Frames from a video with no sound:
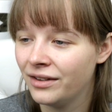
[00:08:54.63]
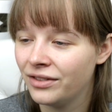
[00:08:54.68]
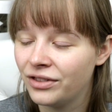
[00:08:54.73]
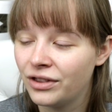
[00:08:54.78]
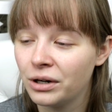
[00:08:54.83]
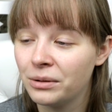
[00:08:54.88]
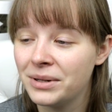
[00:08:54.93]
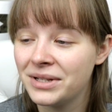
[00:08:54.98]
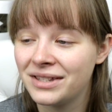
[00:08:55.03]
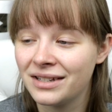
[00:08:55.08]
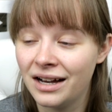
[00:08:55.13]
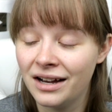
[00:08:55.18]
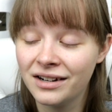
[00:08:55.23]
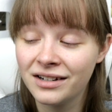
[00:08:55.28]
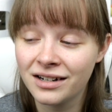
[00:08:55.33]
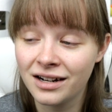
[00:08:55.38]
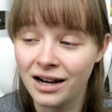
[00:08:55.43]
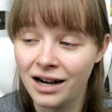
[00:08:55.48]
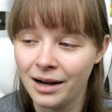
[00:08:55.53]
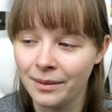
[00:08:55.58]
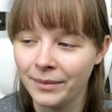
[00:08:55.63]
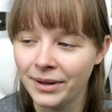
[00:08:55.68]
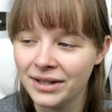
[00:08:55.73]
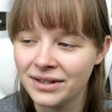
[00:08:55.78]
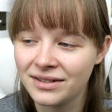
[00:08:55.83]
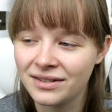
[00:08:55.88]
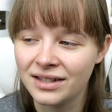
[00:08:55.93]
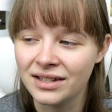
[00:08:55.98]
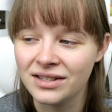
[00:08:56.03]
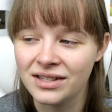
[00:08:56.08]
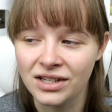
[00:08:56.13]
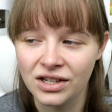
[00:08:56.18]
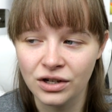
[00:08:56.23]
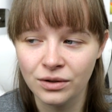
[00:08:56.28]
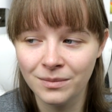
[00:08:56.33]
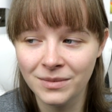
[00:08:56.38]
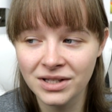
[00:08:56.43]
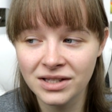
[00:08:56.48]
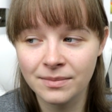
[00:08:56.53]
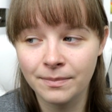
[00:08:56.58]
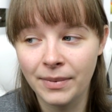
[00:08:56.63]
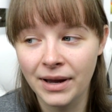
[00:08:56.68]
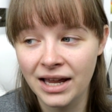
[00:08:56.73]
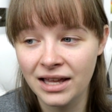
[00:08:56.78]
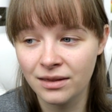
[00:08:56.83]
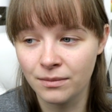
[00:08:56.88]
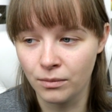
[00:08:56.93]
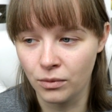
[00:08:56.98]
Though it's uncommon, since humans bathe